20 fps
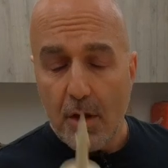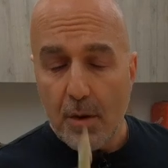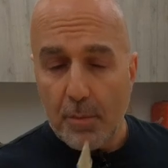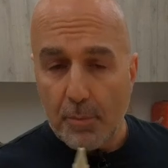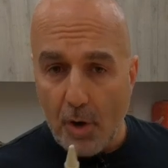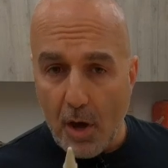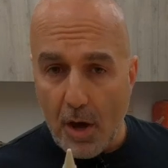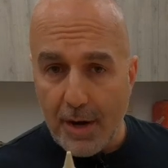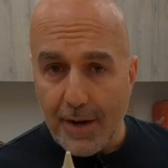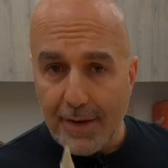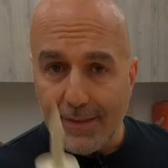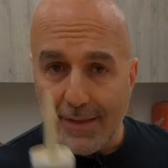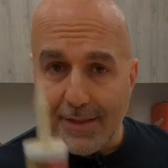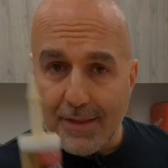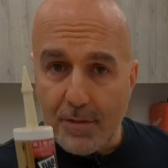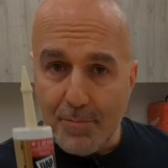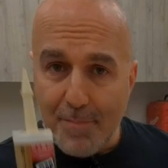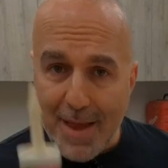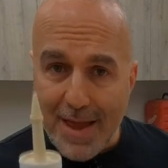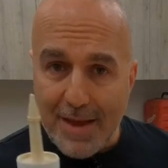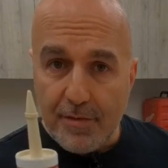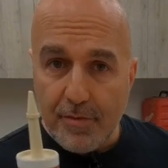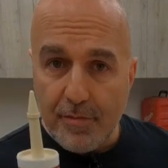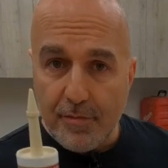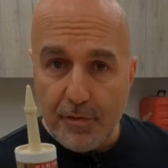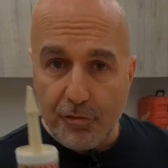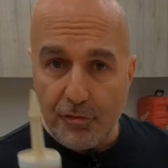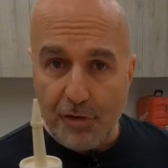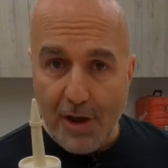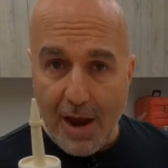product that's meant
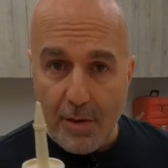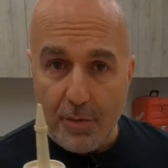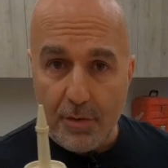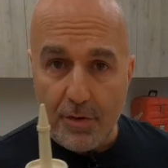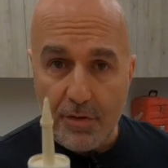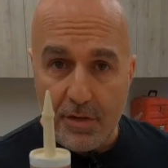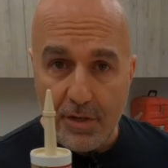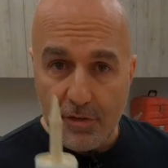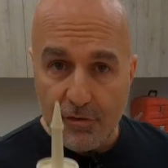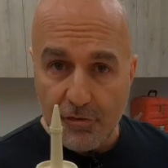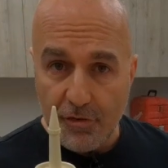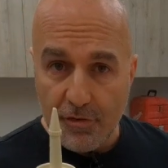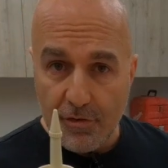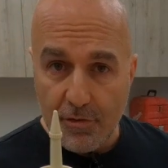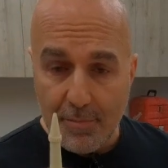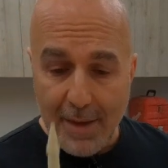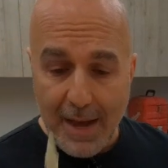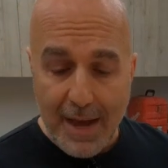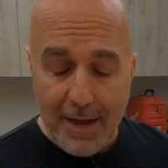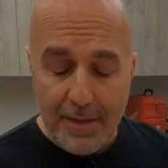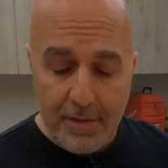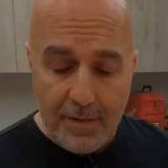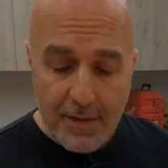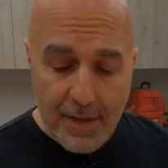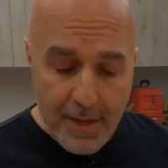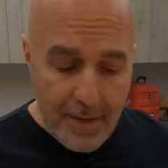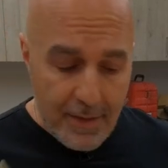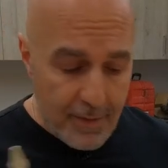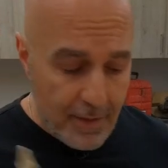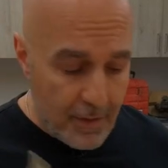for showers, kitchens and baths,
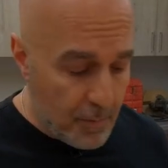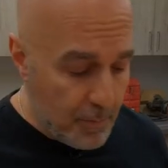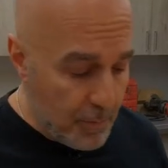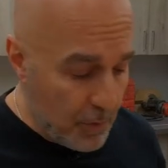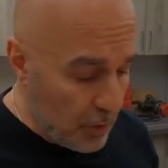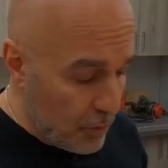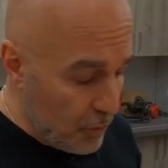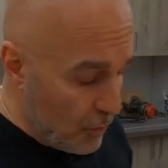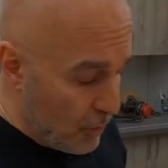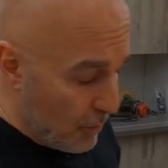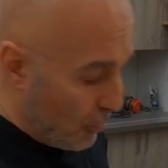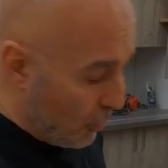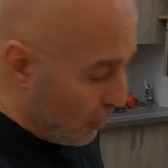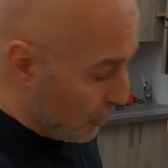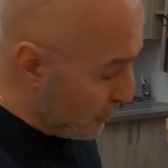that's mildew and mold